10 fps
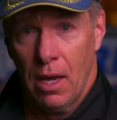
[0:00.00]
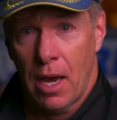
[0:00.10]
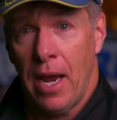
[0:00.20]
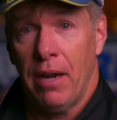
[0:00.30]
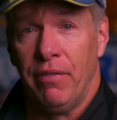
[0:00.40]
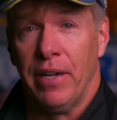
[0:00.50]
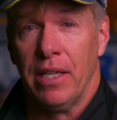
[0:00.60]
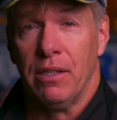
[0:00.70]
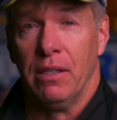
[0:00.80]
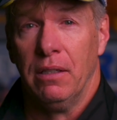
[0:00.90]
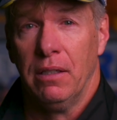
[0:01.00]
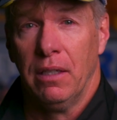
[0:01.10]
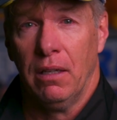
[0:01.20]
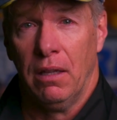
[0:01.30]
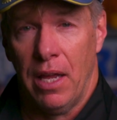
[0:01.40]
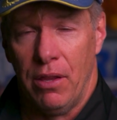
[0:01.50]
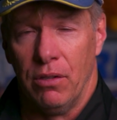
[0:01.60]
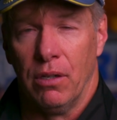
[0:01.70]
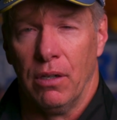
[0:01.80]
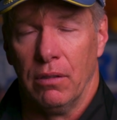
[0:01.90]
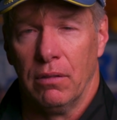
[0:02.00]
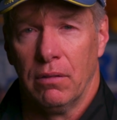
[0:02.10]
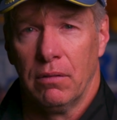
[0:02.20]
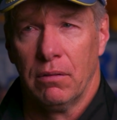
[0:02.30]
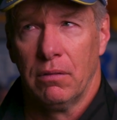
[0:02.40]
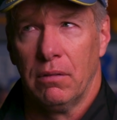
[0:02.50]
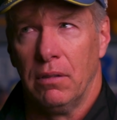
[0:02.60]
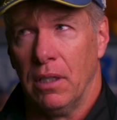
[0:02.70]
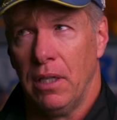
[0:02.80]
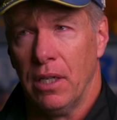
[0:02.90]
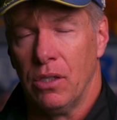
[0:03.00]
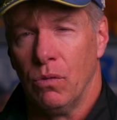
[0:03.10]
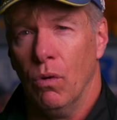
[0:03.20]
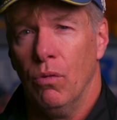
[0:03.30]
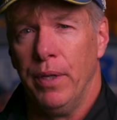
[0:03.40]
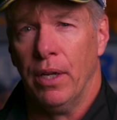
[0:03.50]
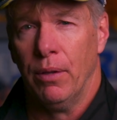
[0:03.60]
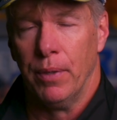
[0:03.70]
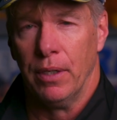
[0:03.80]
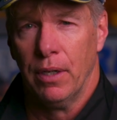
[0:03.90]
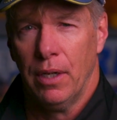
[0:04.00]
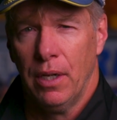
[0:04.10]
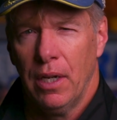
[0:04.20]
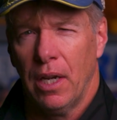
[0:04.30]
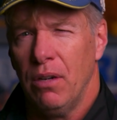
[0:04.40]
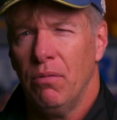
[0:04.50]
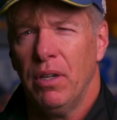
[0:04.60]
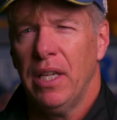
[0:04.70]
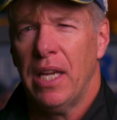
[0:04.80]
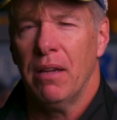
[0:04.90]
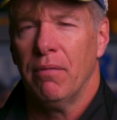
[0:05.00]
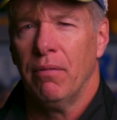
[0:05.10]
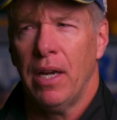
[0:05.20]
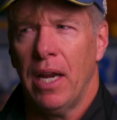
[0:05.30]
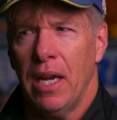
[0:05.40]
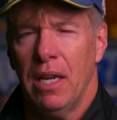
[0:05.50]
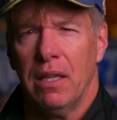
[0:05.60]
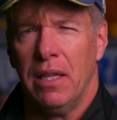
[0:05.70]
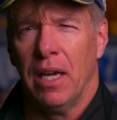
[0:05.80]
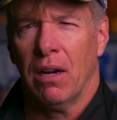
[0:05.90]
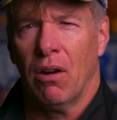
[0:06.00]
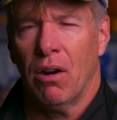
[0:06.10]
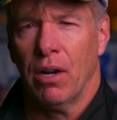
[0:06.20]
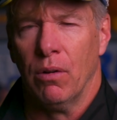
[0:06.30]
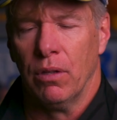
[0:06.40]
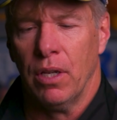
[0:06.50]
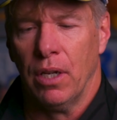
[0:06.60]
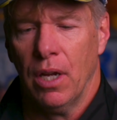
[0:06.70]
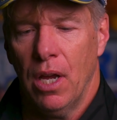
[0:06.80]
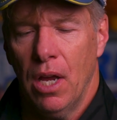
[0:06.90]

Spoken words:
I had Vanson leathers on, and I think a Suomi helmet. I didn't really hit my head that hard, I don't think,